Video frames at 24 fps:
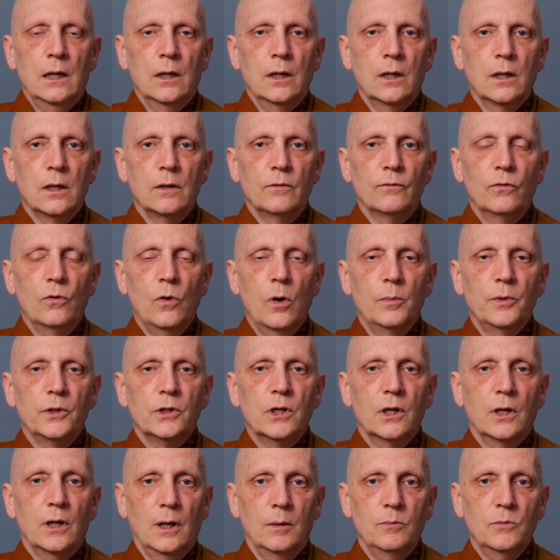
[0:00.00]
In former
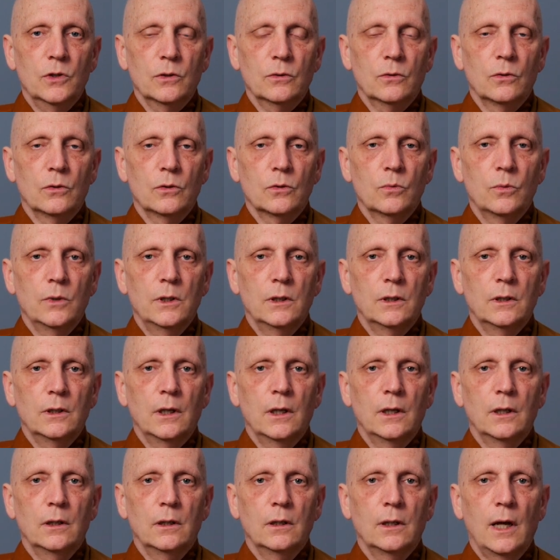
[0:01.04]
times, of course, we didn't
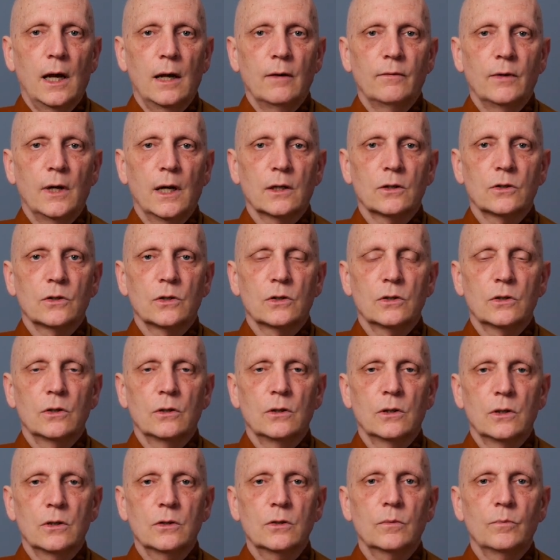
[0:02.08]
have access to
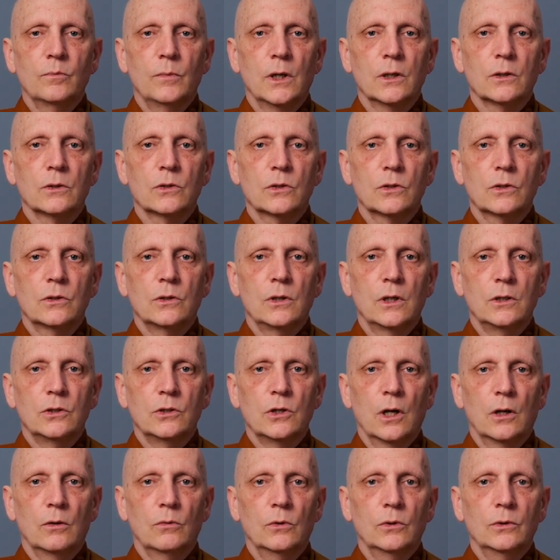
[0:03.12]
this. Monks in
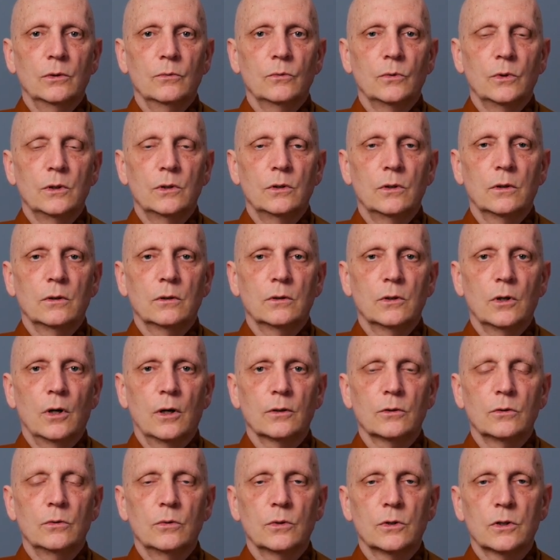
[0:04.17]
general would
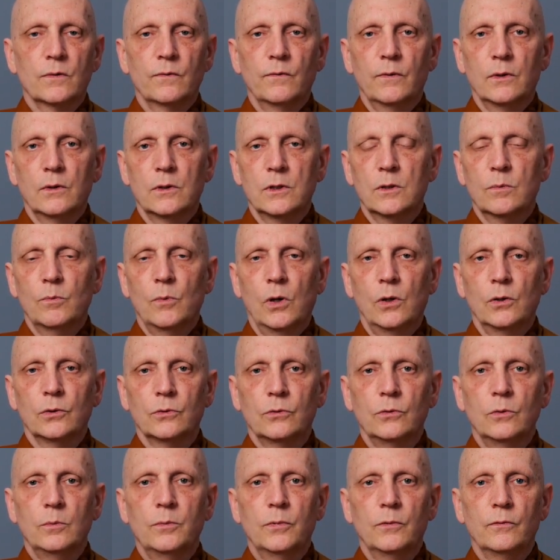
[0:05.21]
talk to a very small
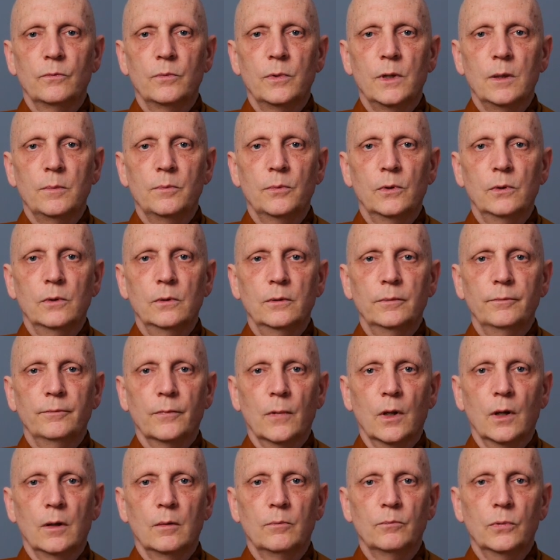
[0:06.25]
group of people,
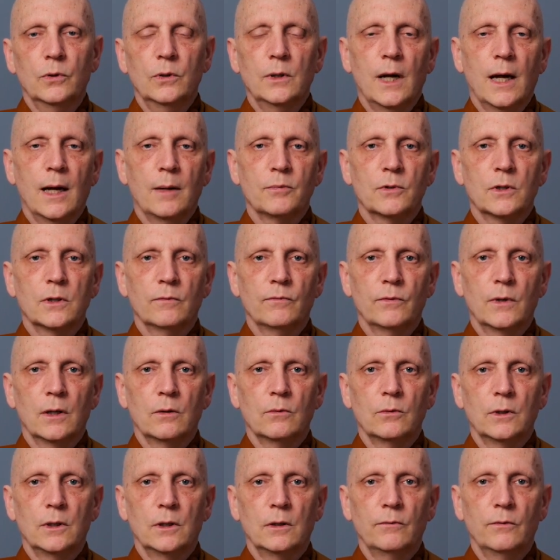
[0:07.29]
and perhaps if they
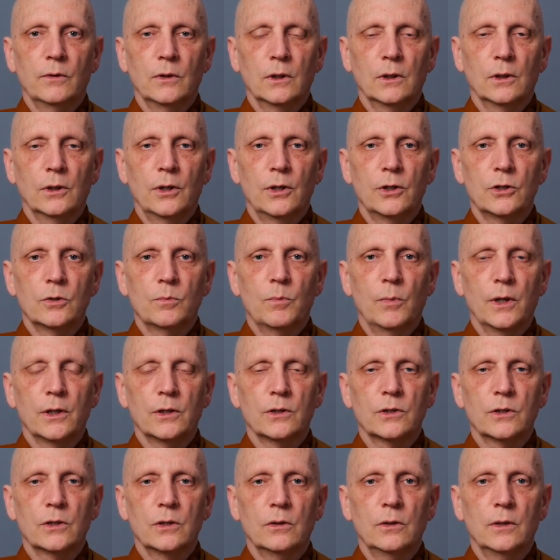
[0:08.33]
were in a very large
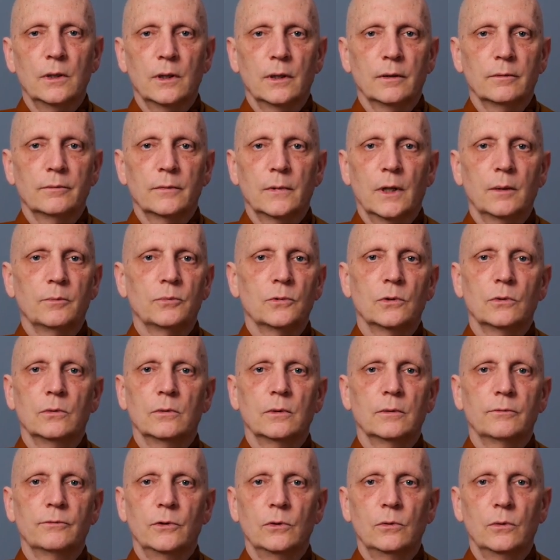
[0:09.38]
monastery, up to
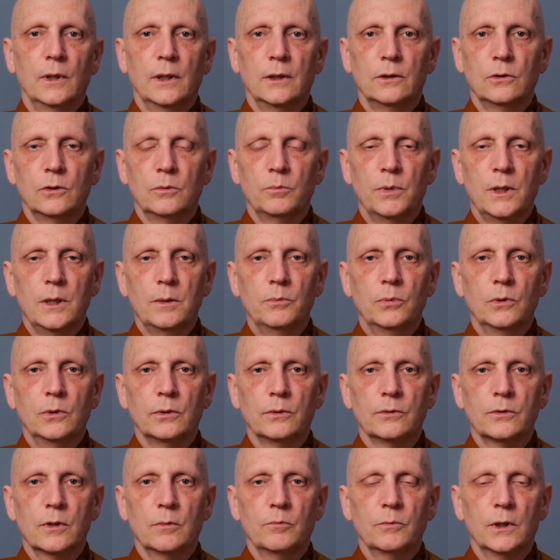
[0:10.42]
a few hundred people
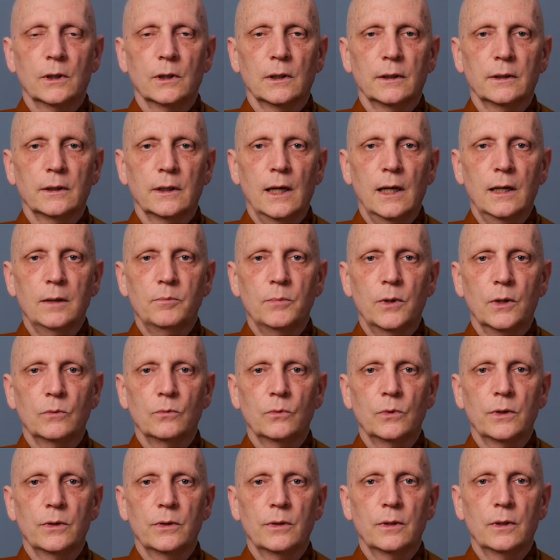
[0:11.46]
or something like that. But
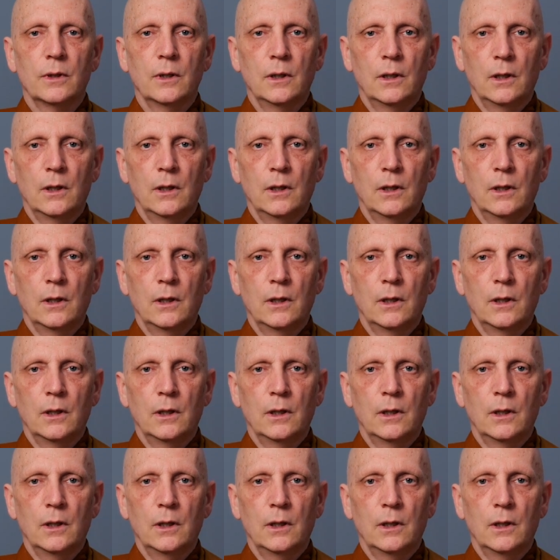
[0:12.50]
with